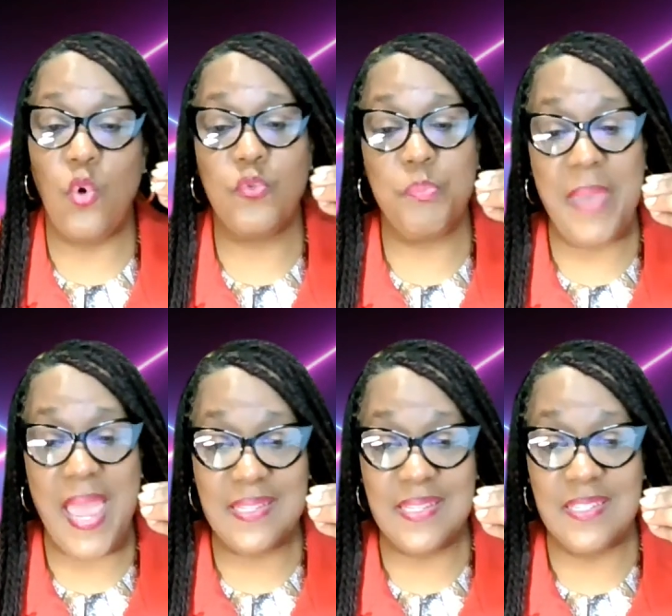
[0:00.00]
goes
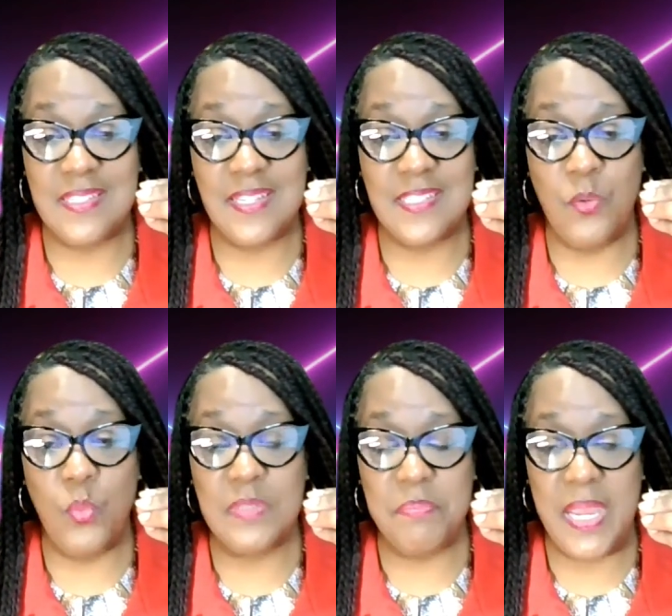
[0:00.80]
back to the dust it
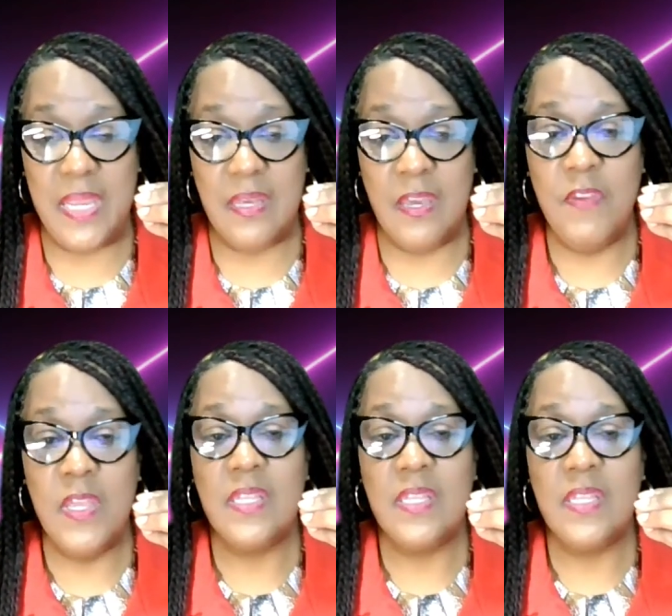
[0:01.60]
was made of.